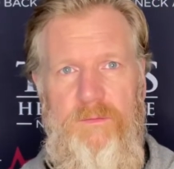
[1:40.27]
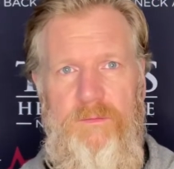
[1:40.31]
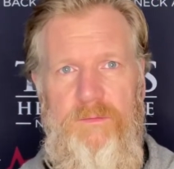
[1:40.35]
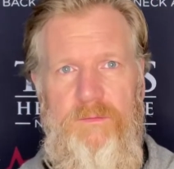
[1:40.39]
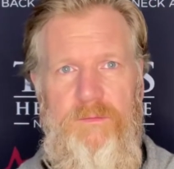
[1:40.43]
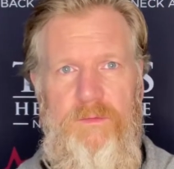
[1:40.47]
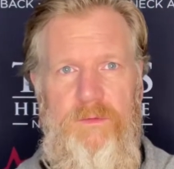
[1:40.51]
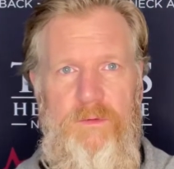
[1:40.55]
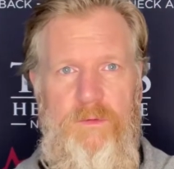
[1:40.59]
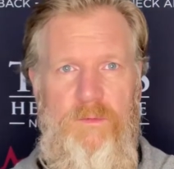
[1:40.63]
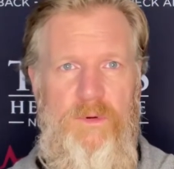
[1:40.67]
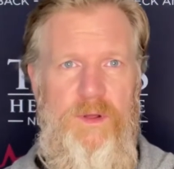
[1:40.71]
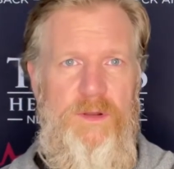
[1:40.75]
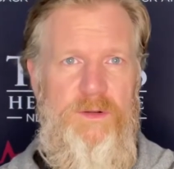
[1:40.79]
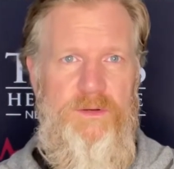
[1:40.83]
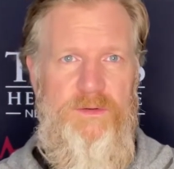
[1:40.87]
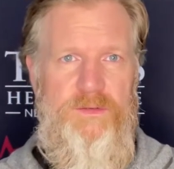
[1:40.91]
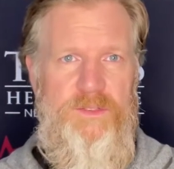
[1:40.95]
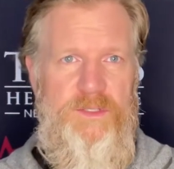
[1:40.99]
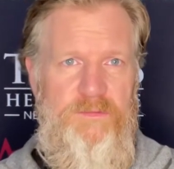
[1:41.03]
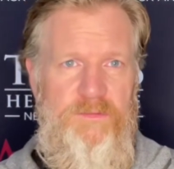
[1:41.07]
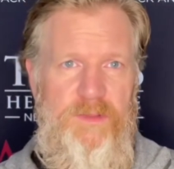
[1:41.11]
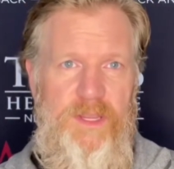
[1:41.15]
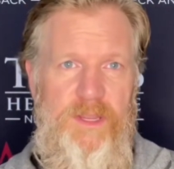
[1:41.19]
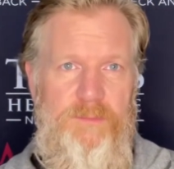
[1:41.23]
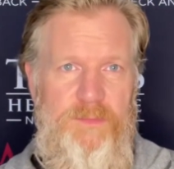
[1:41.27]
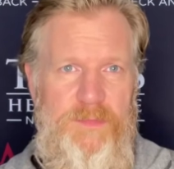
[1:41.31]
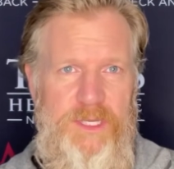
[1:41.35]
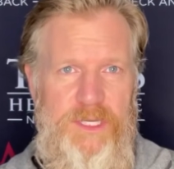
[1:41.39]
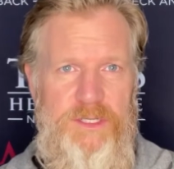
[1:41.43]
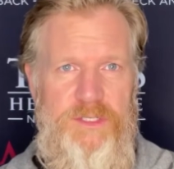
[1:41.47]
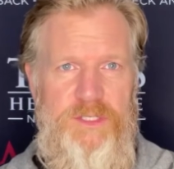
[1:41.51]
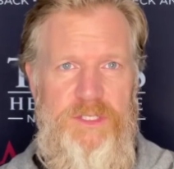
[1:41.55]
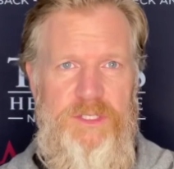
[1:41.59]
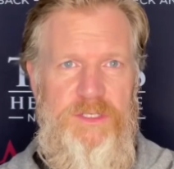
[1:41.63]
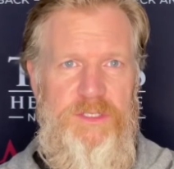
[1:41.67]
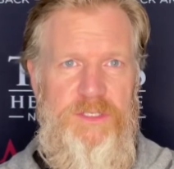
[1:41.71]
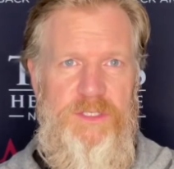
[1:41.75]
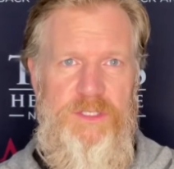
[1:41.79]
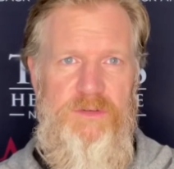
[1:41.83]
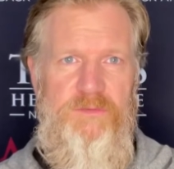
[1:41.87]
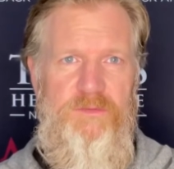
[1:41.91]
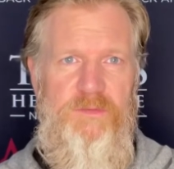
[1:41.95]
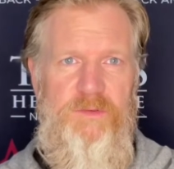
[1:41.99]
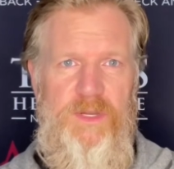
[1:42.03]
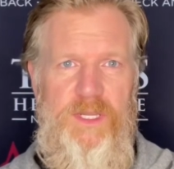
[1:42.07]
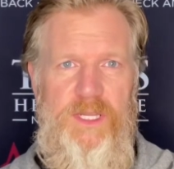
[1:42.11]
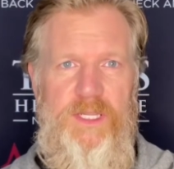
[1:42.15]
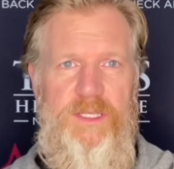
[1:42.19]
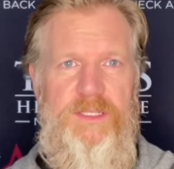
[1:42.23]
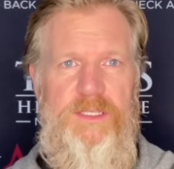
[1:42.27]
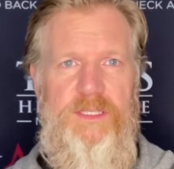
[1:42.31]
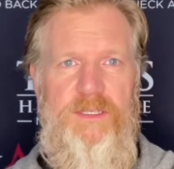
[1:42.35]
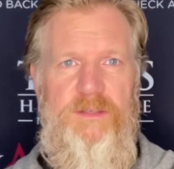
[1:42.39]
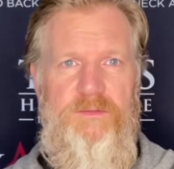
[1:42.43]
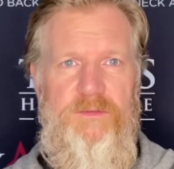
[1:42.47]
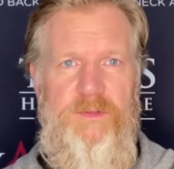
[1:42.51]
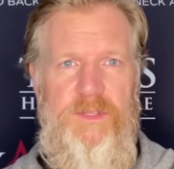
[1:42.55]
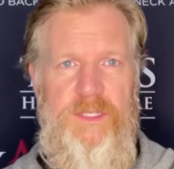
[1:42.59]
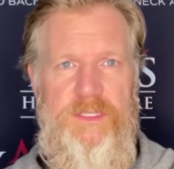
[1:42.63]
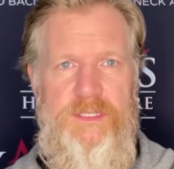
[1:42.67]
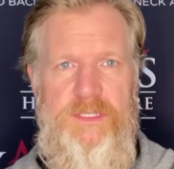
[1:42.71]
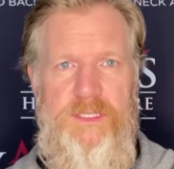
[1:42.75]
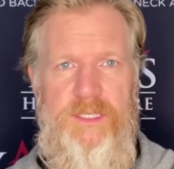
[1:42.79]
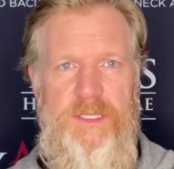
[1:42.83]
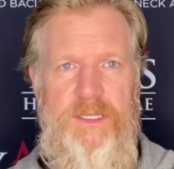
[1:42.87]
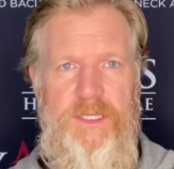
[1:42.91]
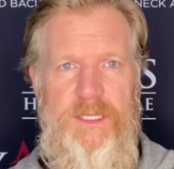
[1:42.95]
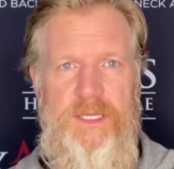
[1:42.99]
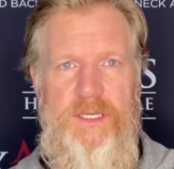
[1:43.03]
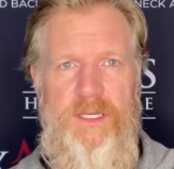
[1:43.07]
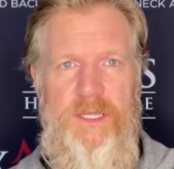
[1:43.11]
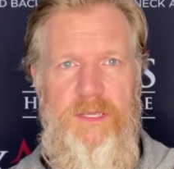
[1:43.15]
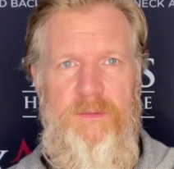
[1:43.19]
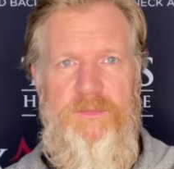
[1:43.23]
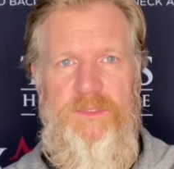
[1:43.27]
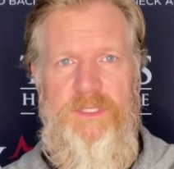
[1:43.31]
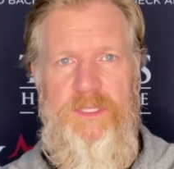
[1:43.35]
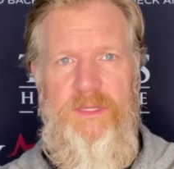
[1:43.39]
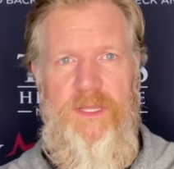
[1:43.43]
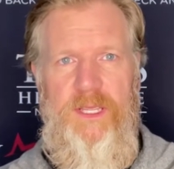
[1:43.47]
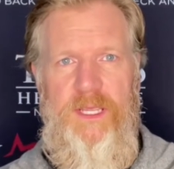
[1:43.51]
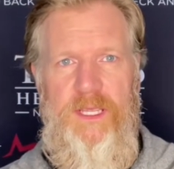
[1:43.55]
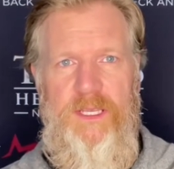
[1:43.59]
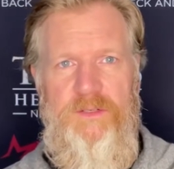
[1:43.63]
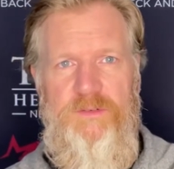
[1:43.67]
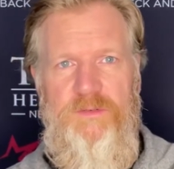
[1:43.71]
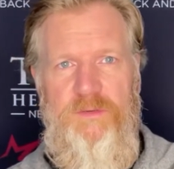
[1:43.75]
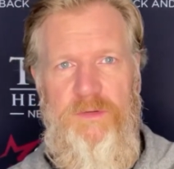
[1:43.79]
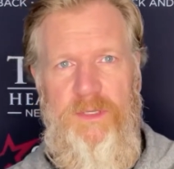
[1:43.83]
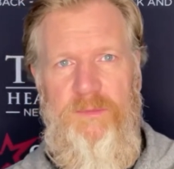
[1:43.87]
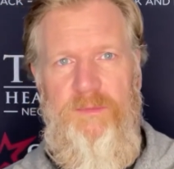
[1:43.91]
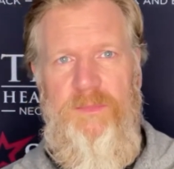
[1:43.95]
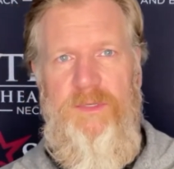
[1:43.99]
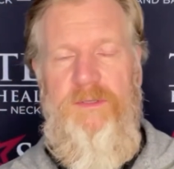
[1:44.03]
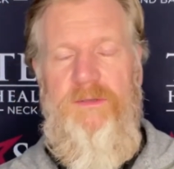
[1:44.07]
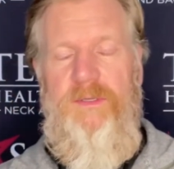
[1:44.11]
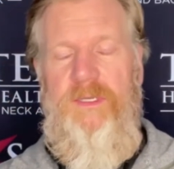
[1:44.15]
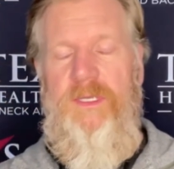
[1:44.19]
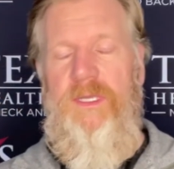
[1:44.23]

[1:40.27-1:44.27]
wonders of amnesia, is you forget the events that lead up to the head trauma.